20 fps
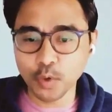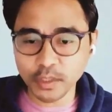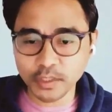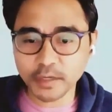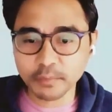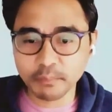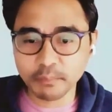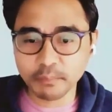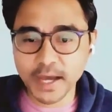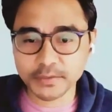
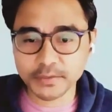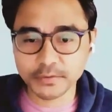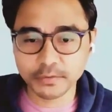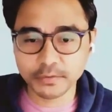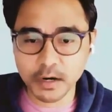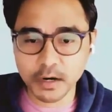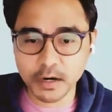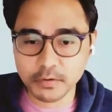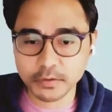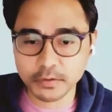Welcome back to
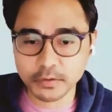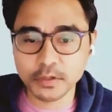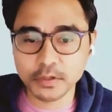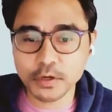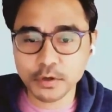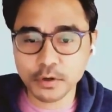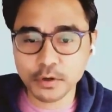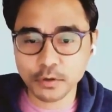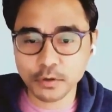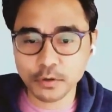our
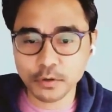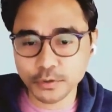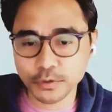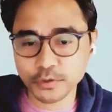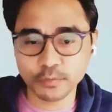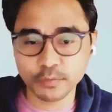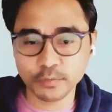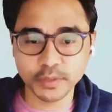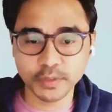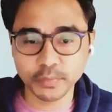
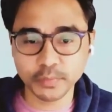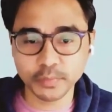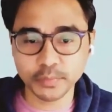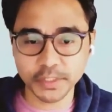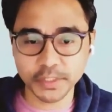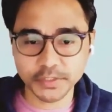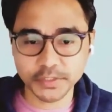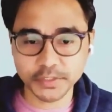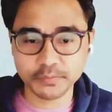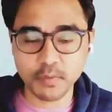colonoscopy
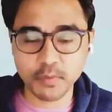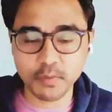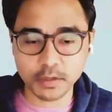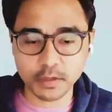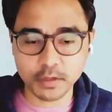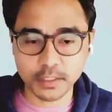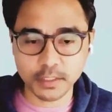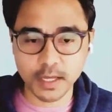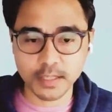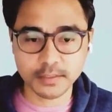preparation
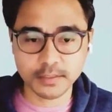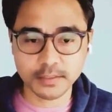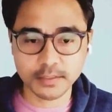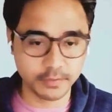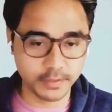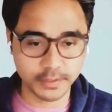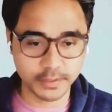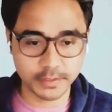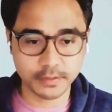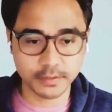podcast
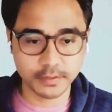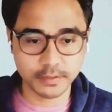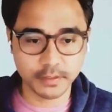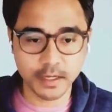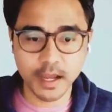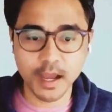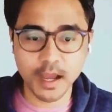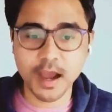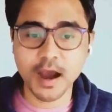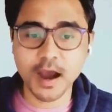series.
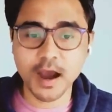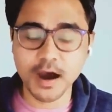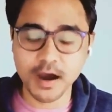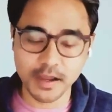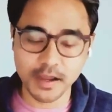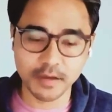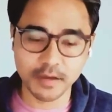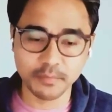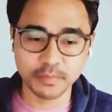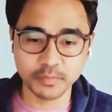
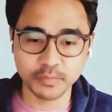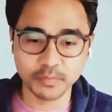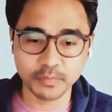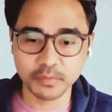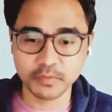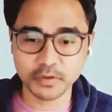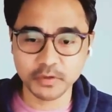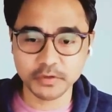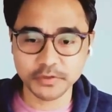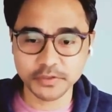I am
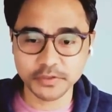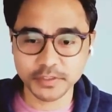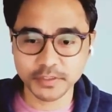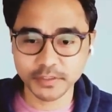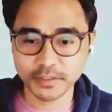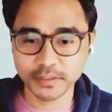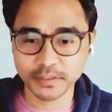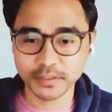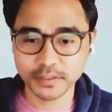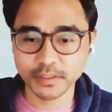Bimal
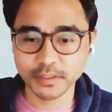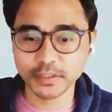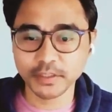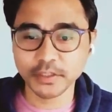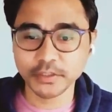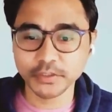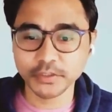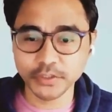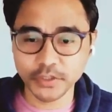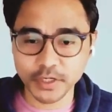Maharjan,
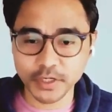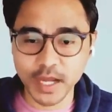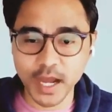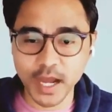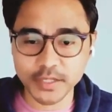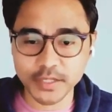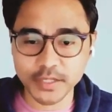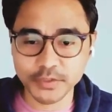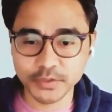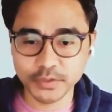your
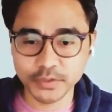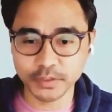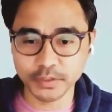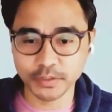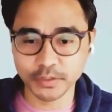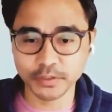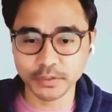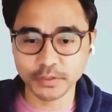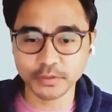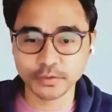guide
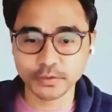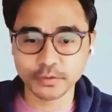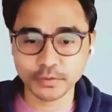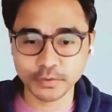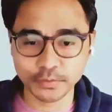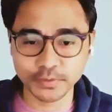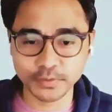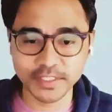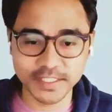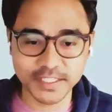
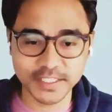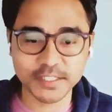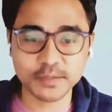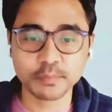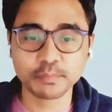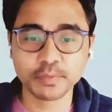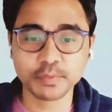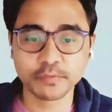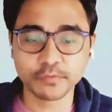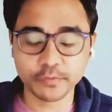through these
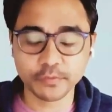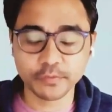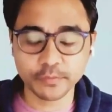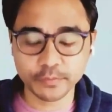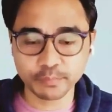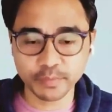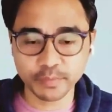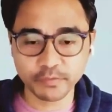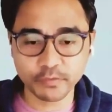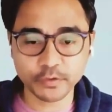
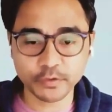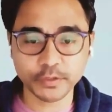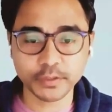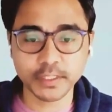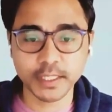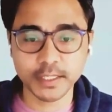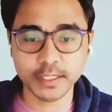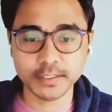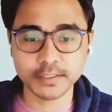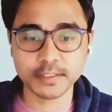pivotal
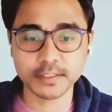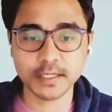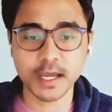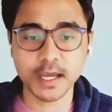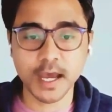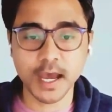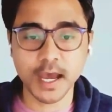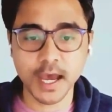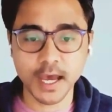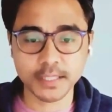days
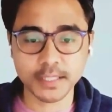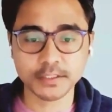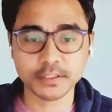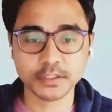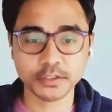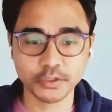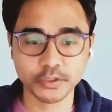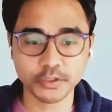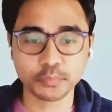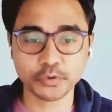as
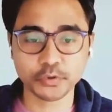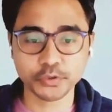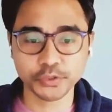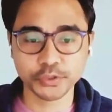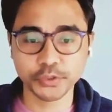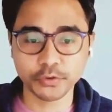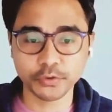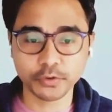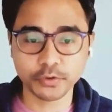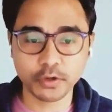your
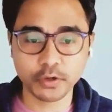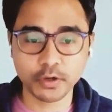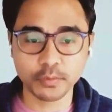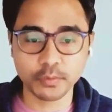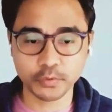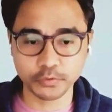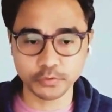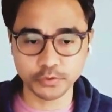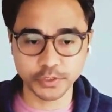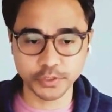procedure
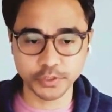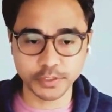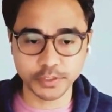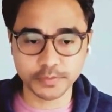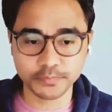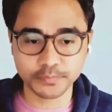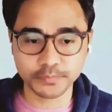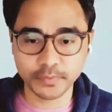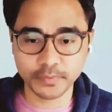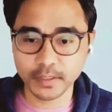
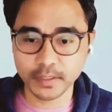approaches.